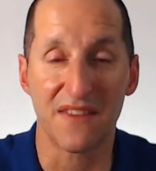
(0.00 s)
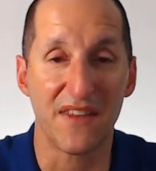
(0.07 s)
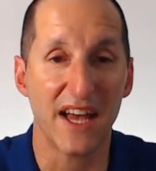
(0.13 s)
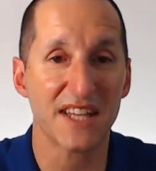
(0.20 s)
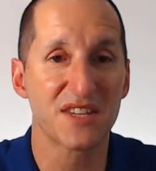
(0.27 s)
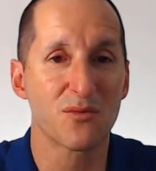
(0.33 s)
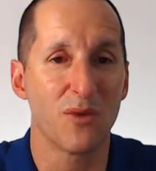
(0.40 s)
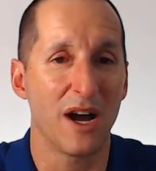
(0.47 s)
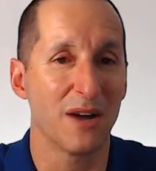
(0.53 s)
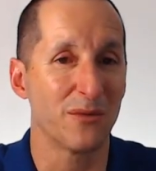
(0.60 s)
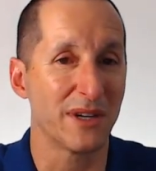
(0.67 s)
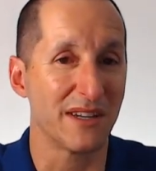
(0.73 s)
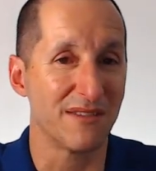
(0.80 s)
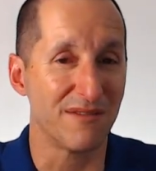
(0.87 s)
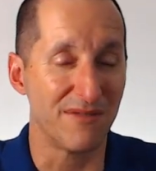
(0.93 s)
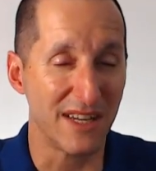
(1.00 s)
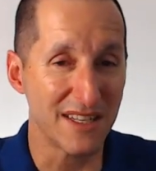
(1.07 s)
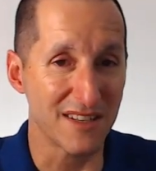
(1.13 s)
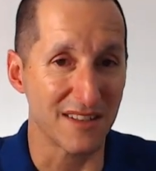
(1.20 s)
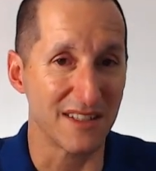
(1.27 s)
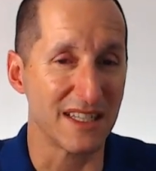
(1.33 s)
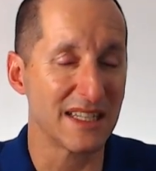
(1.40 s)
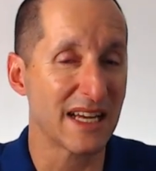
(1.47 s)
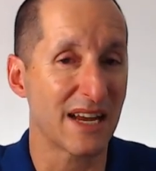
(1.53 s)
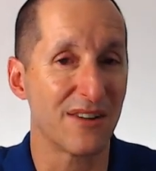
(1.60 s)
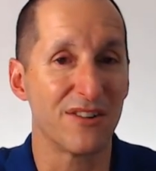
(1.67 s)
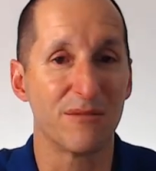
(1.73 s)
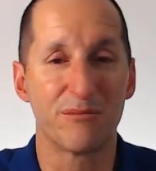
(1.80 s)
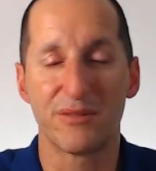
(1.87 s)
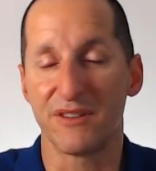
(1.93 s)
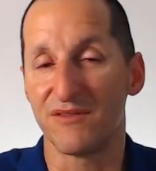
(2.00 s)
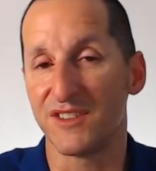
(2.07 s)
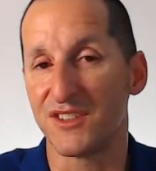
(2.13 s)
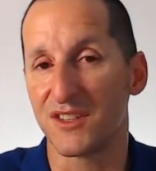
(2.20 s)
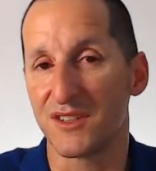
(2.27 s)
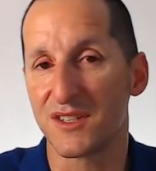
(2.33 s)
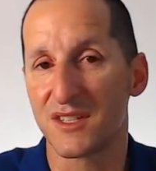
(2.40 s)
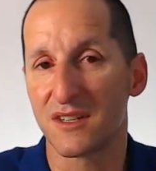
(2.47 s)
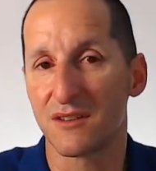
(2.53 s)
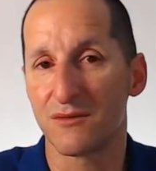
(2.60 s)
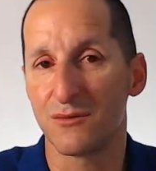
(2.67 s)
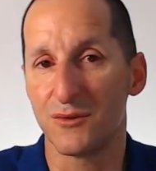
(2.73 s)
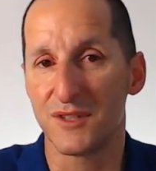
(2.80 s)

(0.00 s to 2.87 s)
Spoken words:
And that's why we invented the inherent privileges